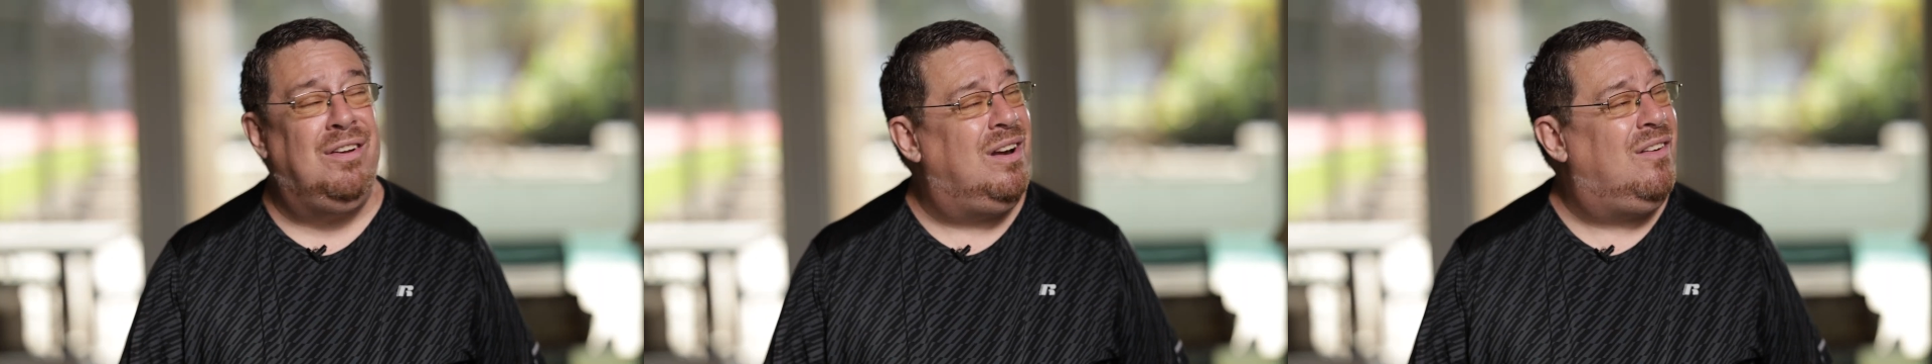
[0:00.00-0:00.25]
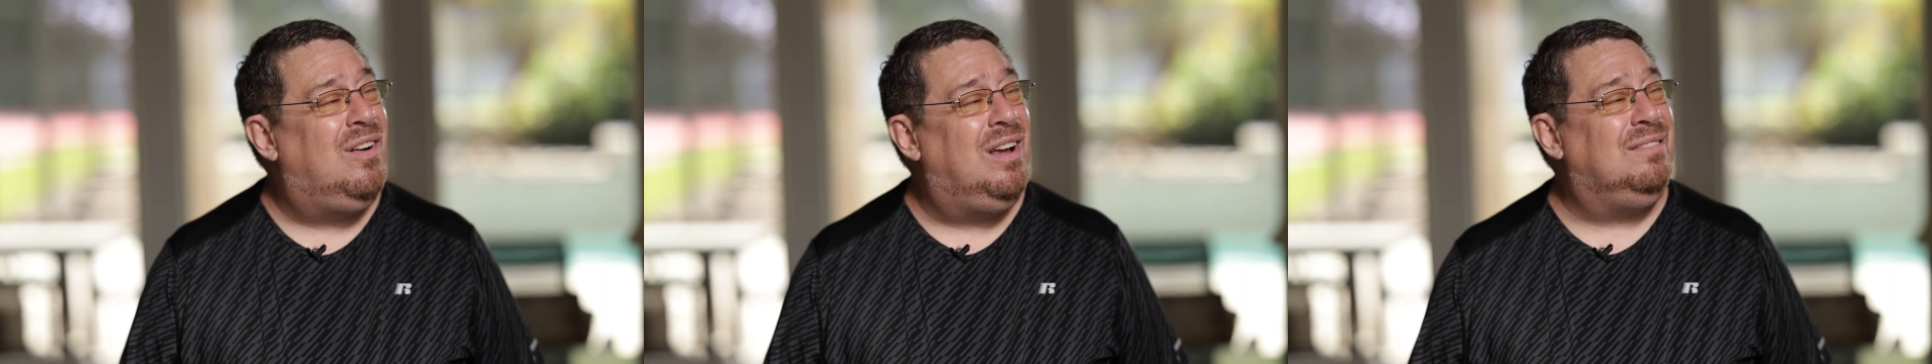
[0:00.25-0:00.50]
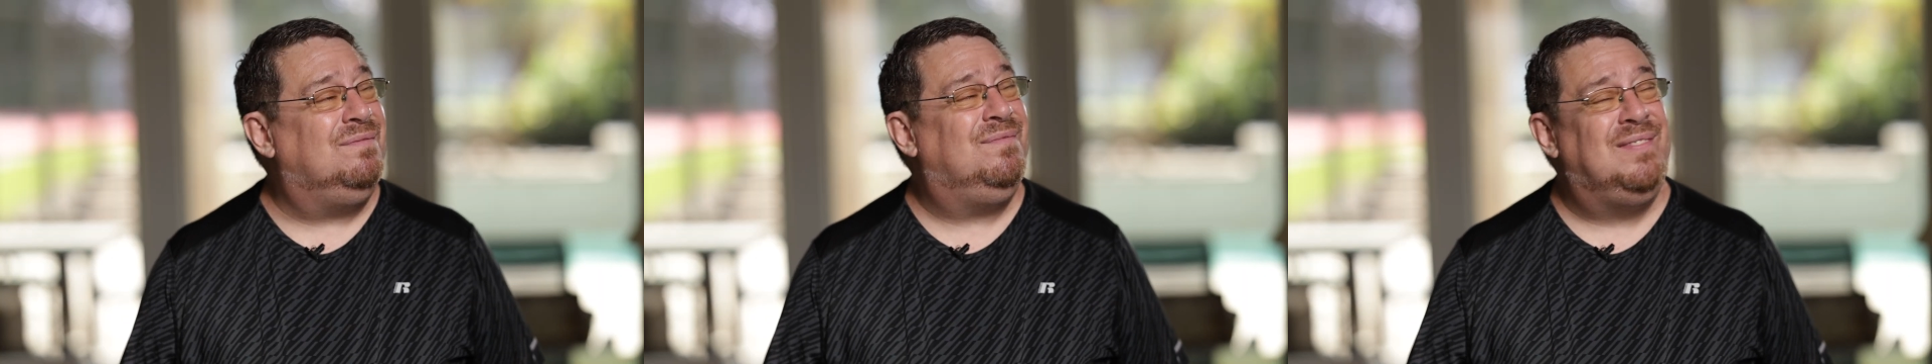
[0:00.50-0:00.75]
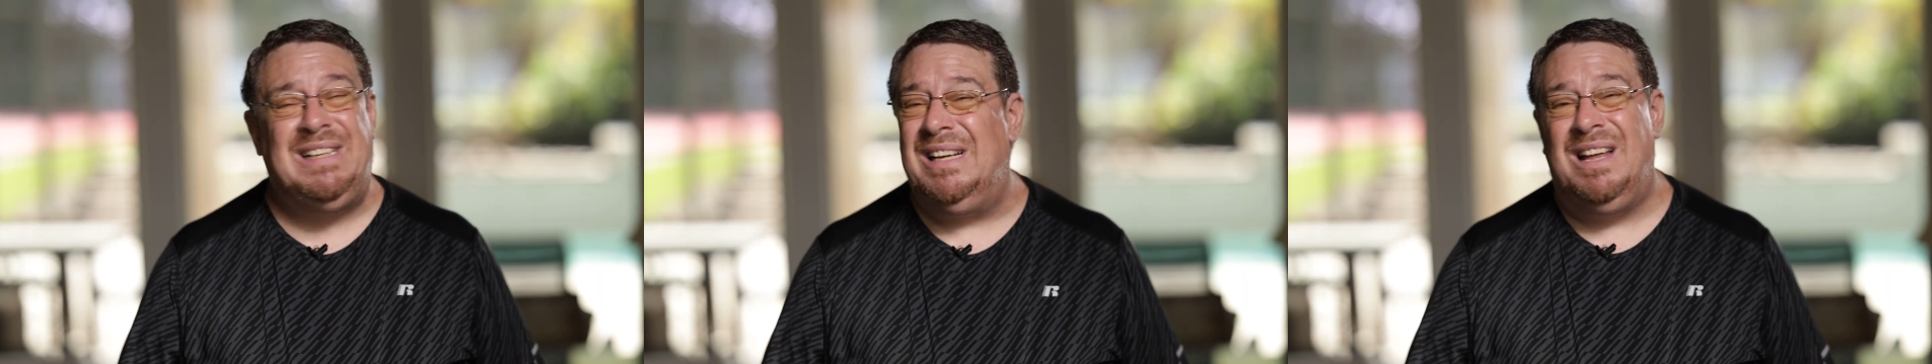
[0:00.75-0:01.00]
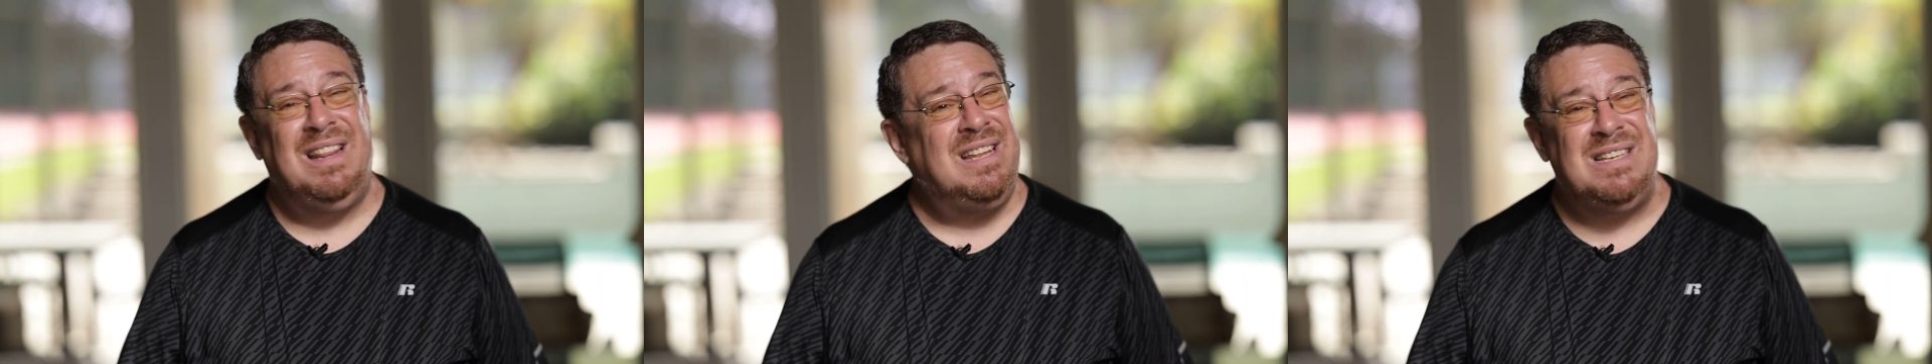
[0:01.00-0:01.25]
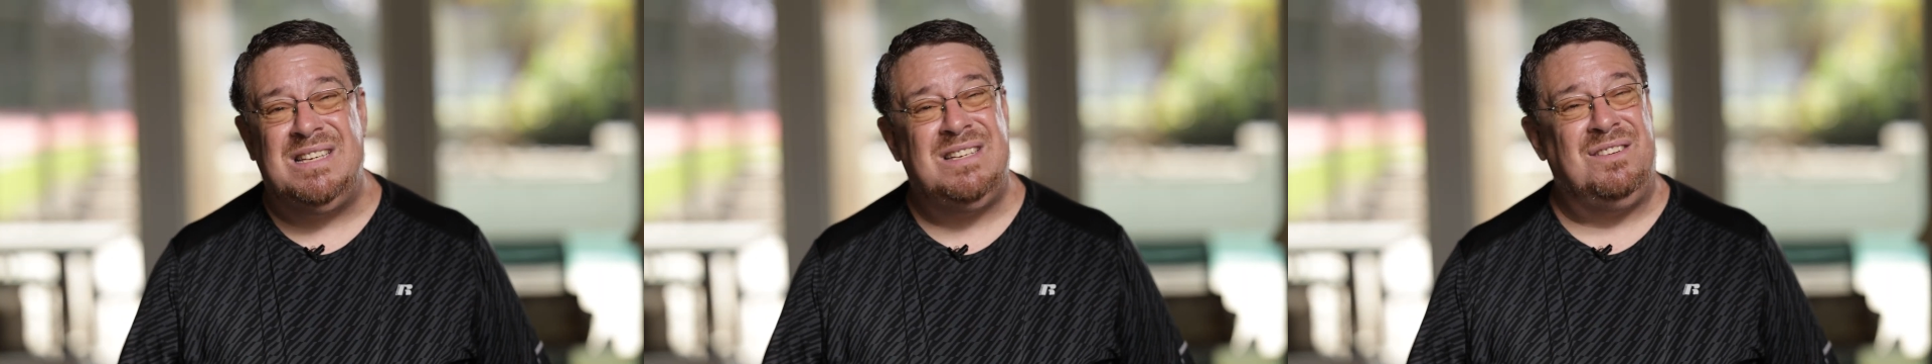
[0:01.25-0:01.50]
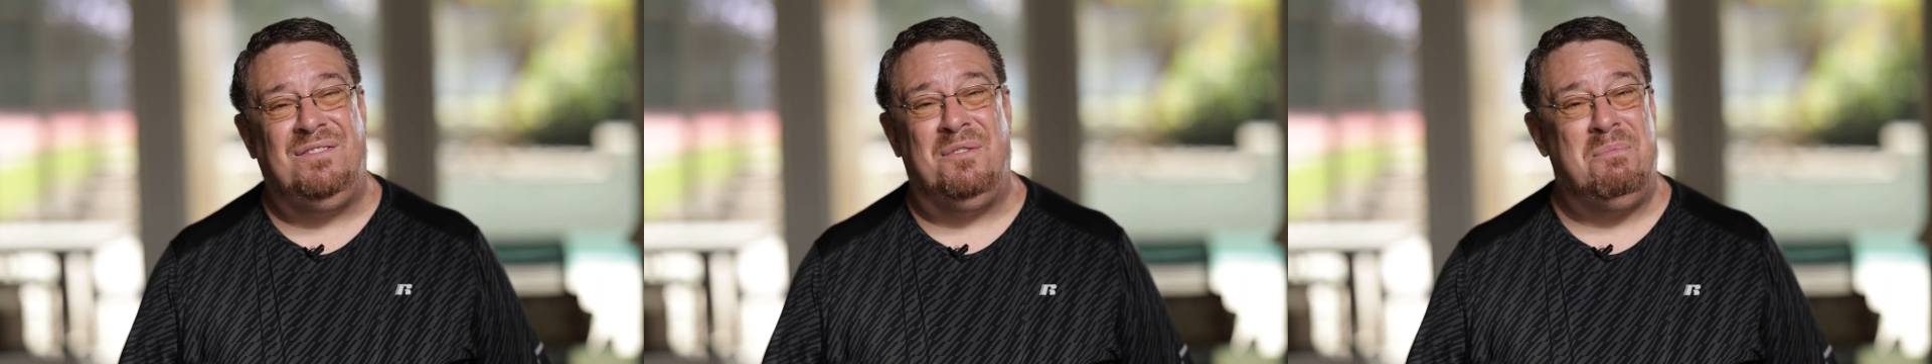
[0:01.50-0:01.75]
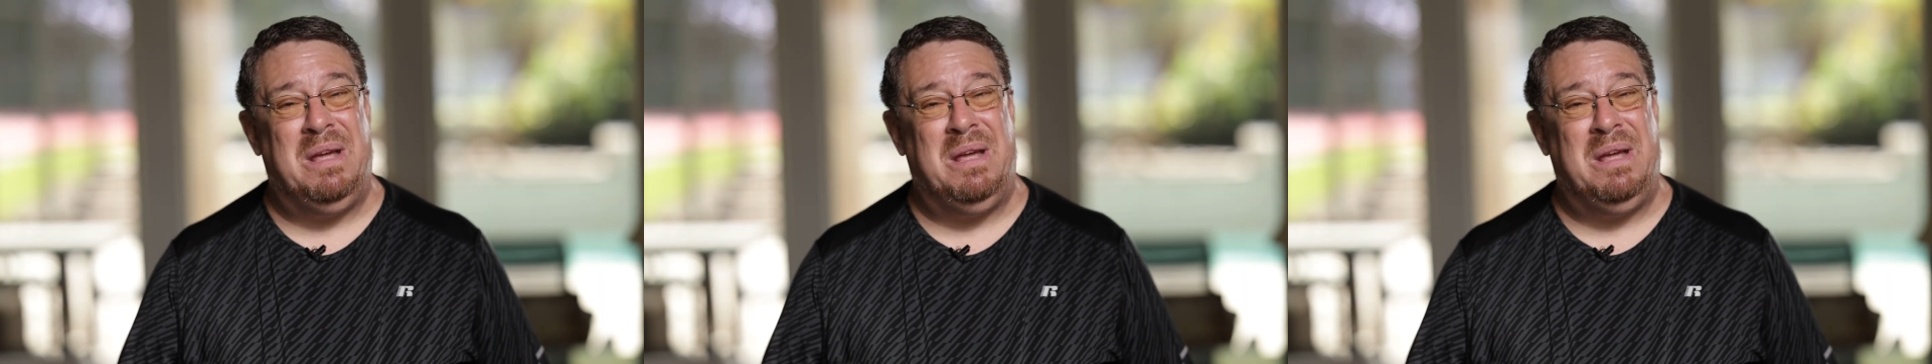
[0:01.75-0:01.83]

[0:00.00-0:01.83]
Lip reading: you know what, this isn't for